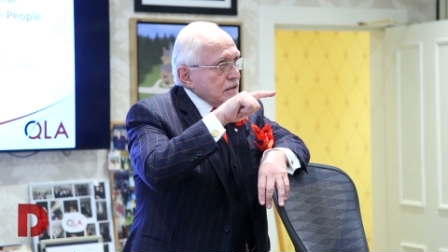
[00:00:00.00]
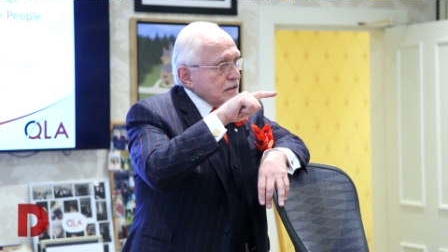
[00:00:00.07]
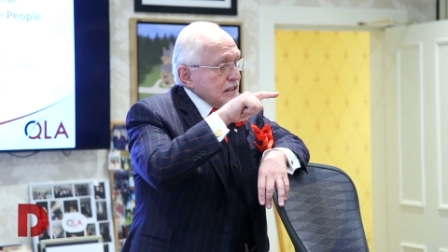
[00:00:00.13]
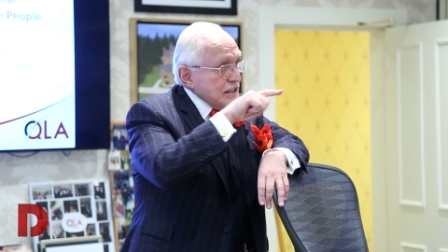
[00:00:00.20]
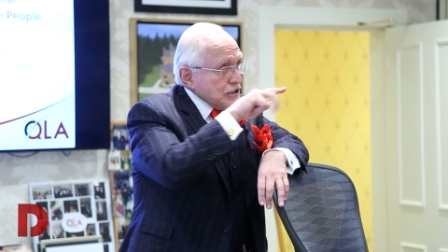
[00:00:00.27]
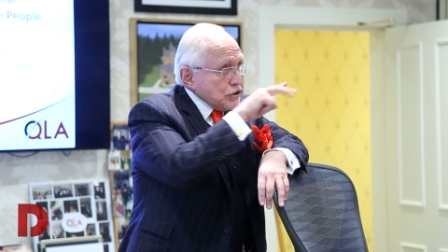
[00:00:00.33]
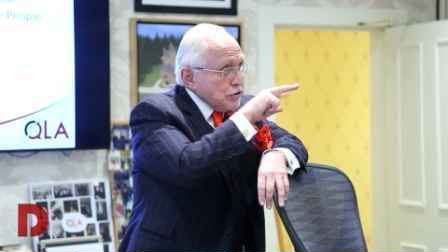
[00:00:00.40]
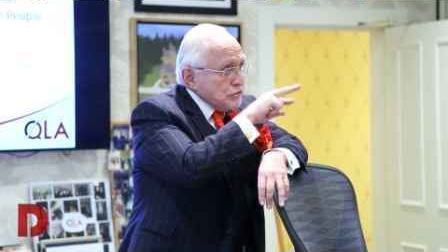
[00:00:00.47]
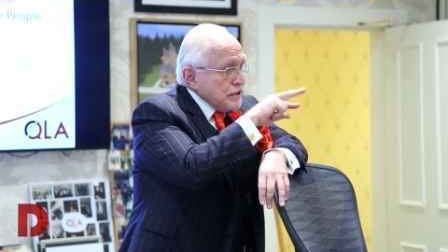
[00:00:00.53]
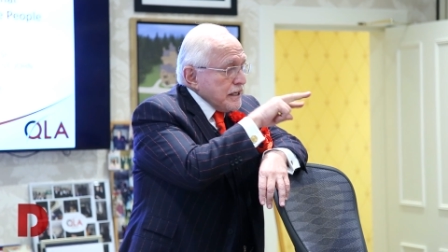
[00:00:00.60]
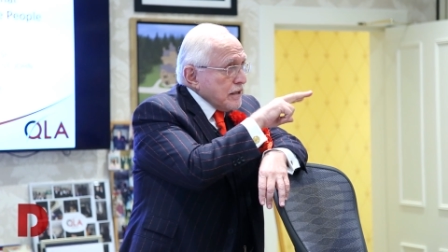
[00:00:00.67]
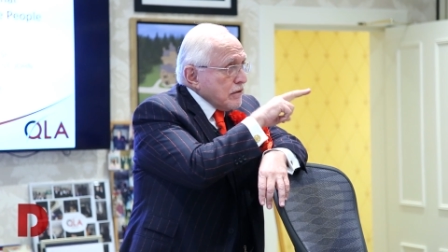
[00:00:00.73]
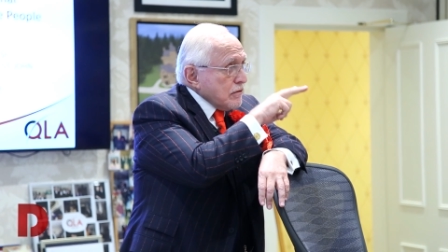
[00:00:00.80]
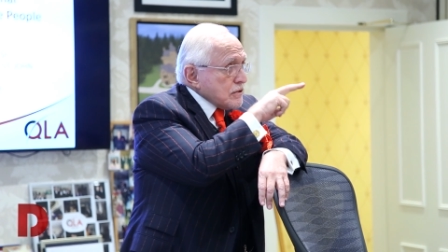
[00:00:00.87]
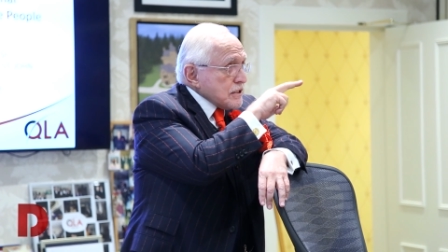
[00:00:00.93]
these two
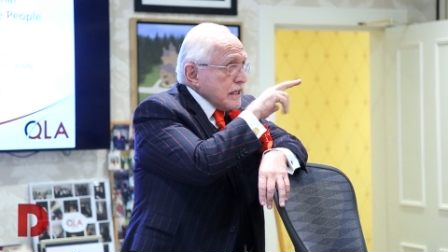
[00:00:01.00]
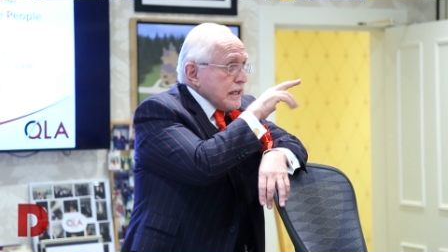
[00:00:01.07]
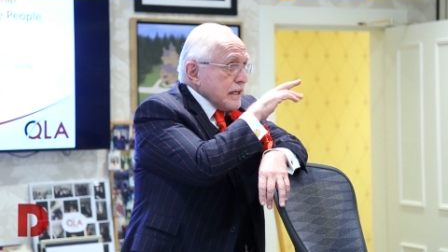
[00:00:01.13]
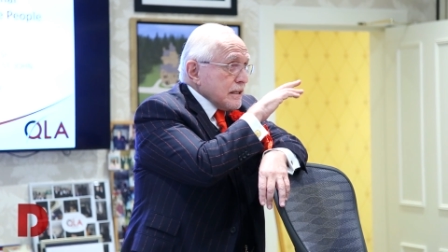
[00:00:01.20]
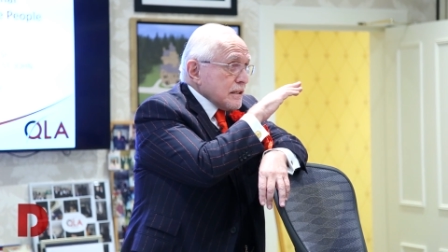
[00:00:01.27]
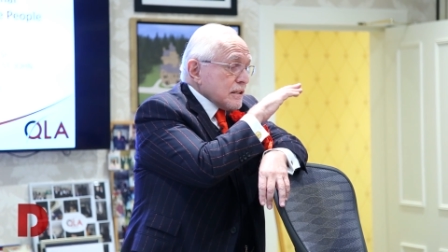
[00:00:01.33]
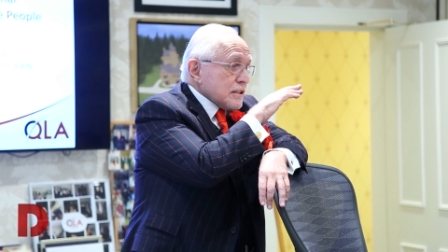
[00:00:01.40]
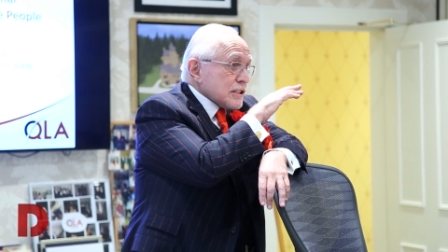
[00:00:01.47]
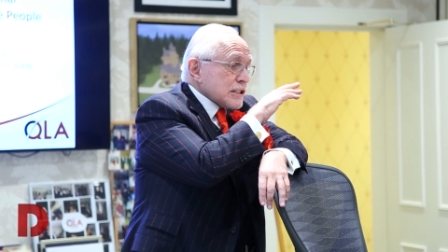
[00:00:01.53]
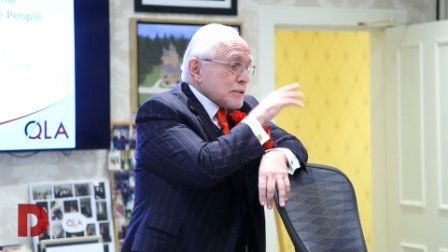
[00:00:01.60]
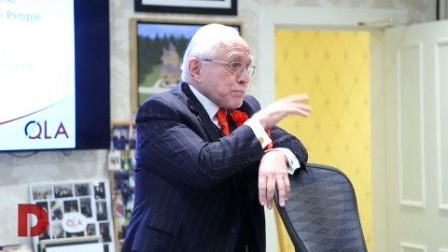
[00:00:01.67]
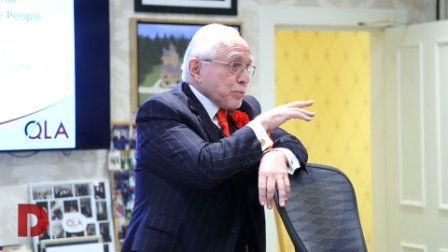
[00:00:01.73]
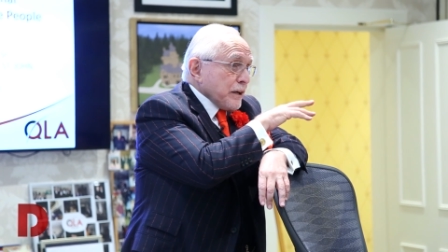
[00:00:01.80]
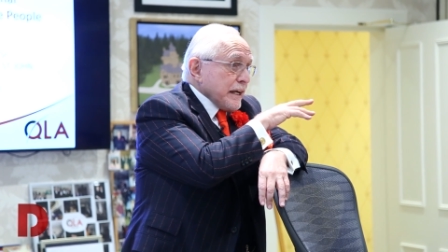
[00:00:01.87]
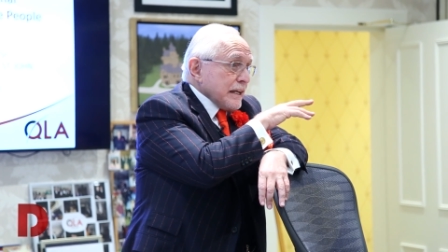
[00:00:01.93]
deals in the
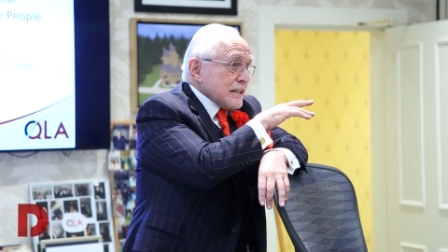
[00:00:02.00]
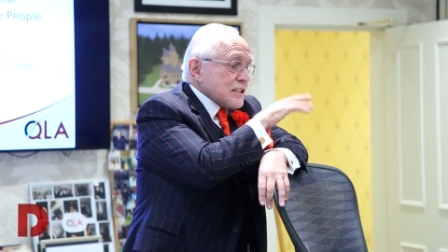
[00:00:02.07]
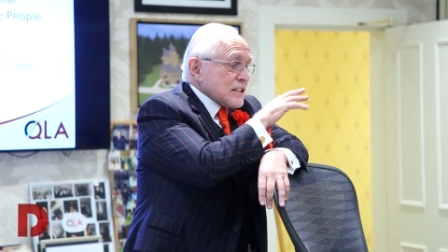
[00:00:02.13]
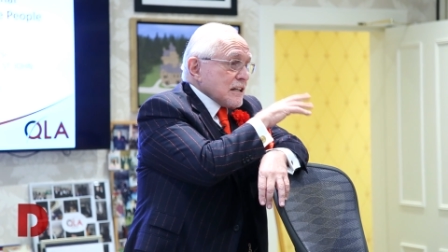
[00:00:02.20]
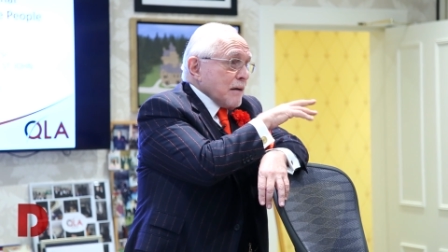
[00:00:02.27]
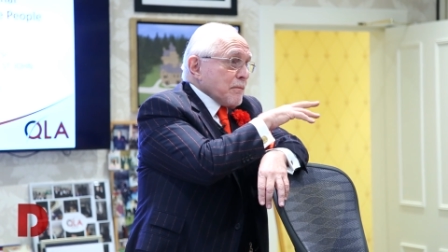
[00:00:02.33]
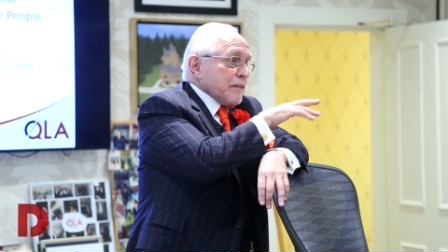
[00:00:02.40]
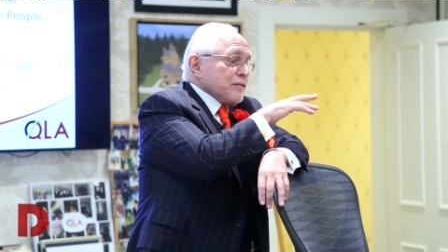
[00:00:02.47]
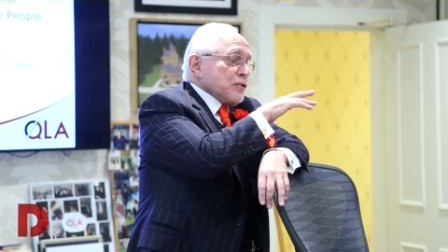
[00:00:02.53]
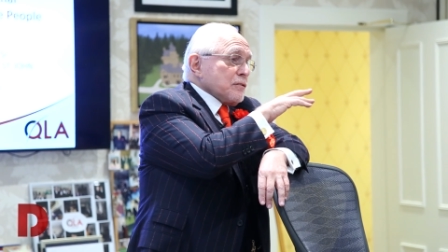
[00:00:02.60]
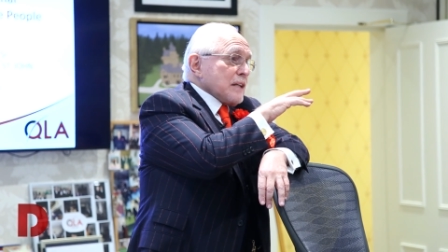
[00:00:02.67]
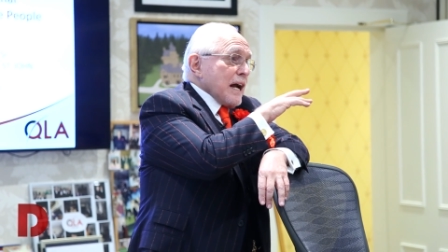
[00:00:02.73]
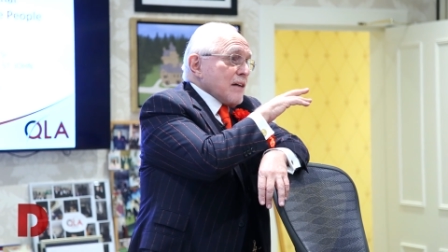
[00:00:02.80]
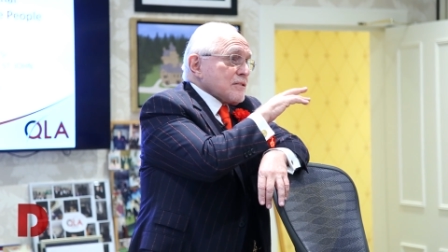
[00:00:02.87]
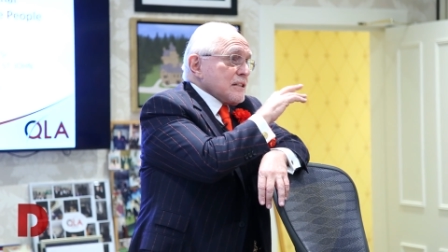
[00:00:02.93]
spring, summer of
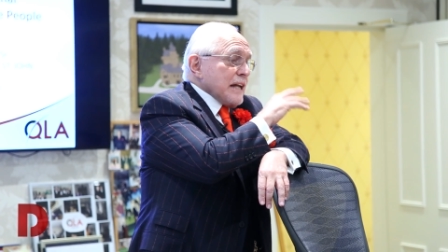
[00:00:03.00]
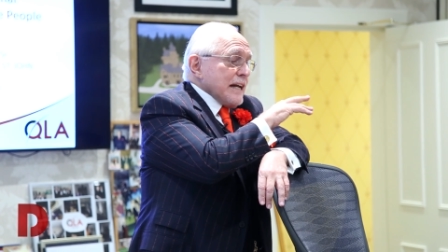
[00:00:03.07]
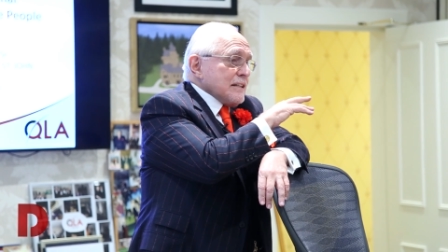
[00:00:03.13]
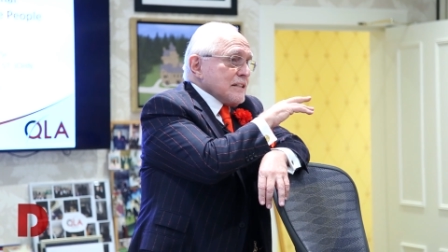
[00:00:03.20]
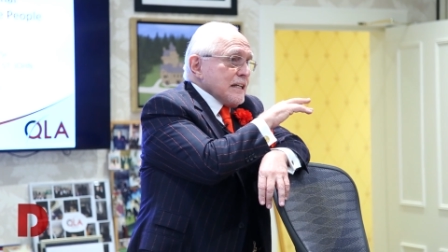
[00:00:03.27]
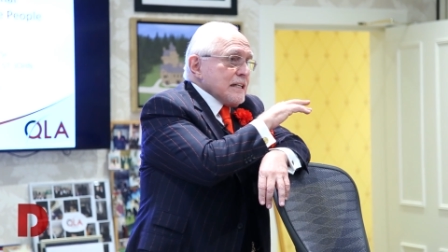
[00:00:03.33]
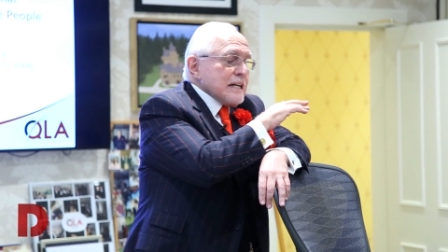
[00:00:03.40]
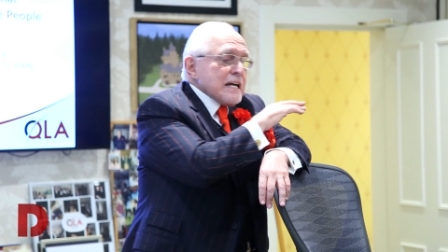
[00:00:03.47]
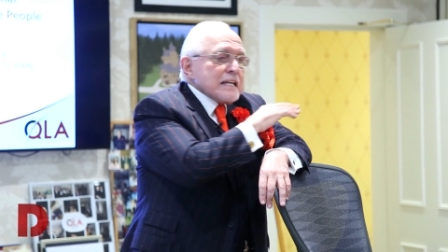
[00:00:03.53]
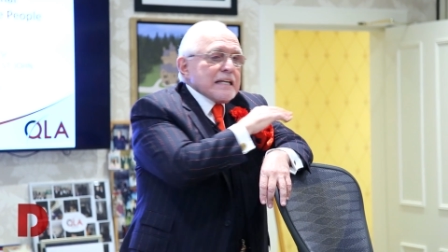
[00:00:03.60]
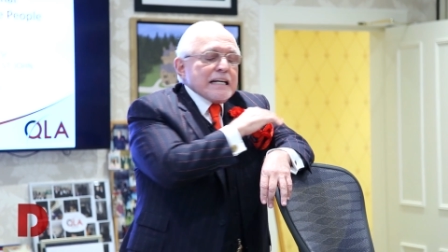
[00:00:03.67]
two thousand eighteen,